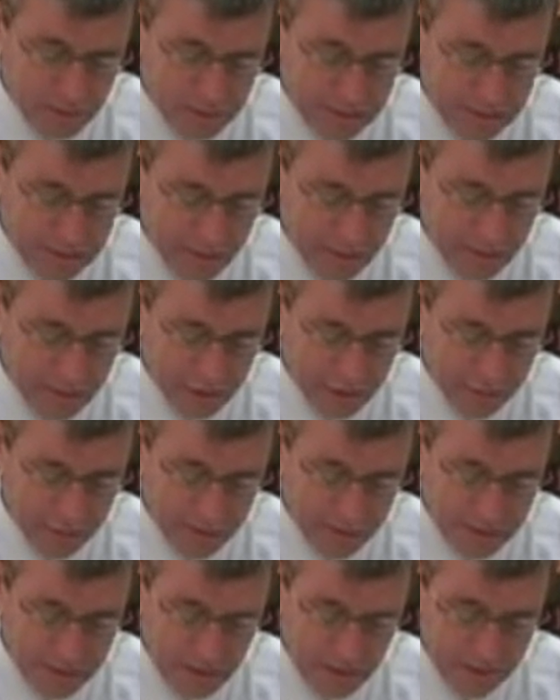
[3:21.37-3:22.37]
the
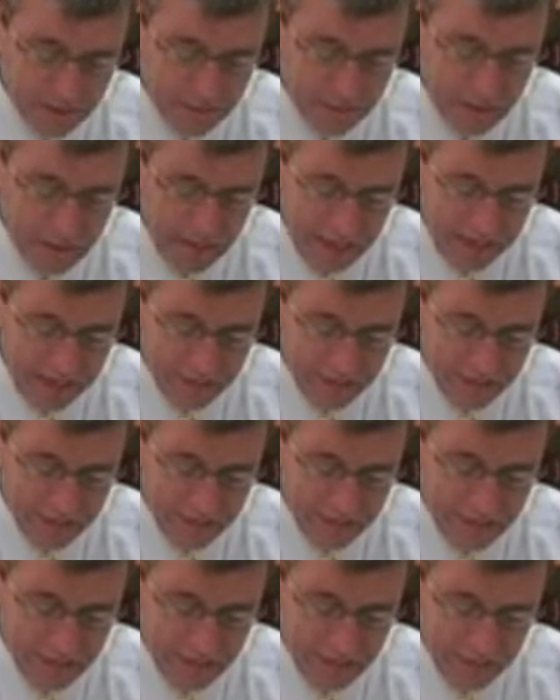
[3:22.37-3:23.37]
relinquishment of
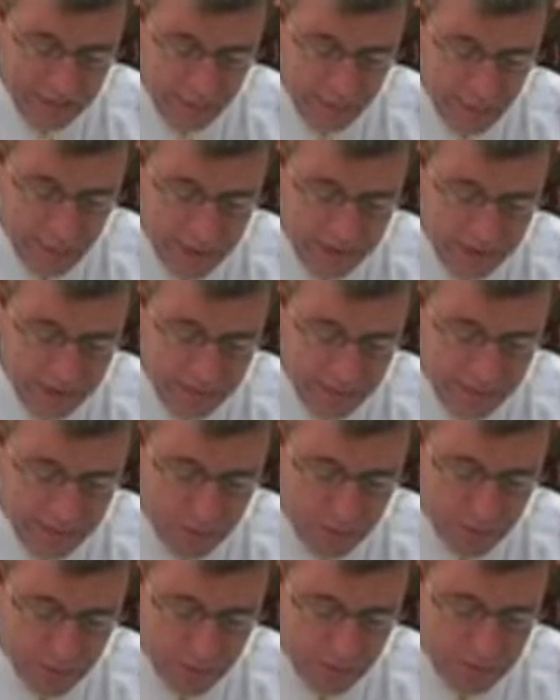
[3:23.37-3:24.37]
life is the supreme
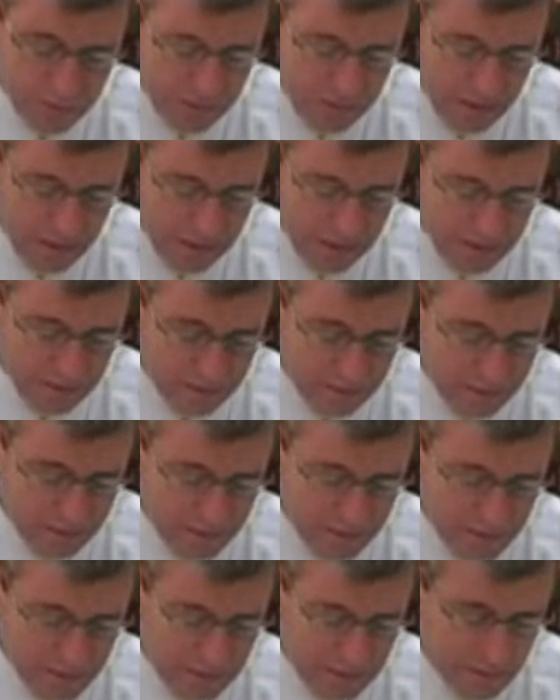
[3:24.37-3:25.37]
proof of
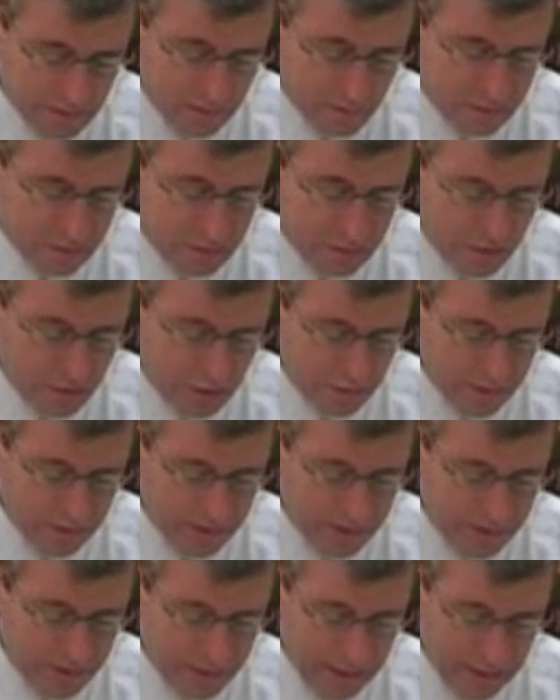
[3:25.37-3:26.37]
love which
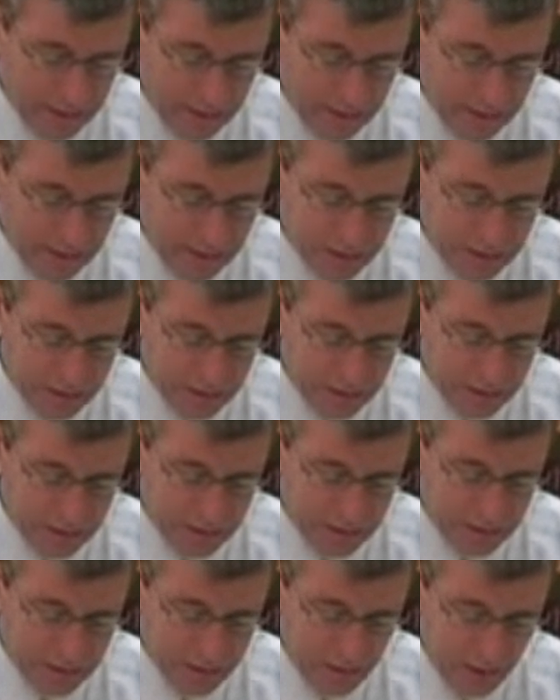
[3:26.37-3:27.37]
nobody doubts.
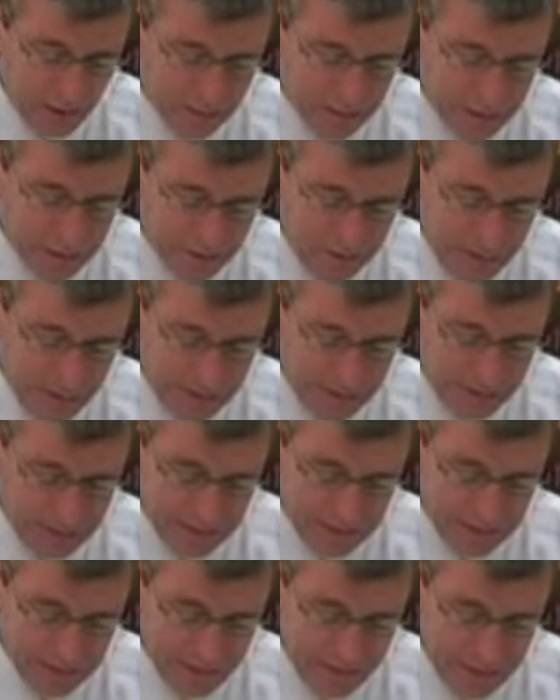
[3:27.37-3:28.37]
Thomas
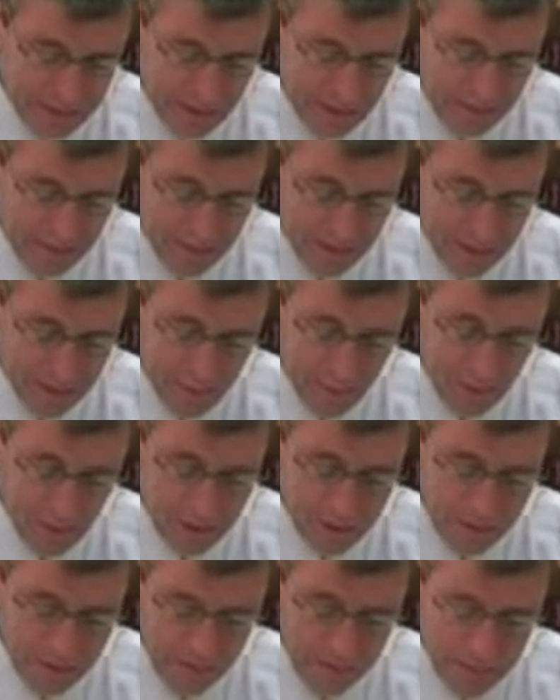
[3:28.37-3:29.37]
Manton, there
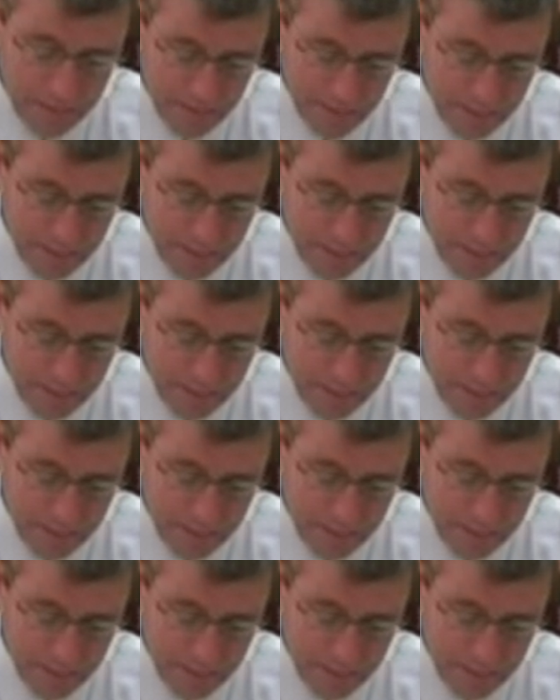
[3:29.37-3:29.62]
was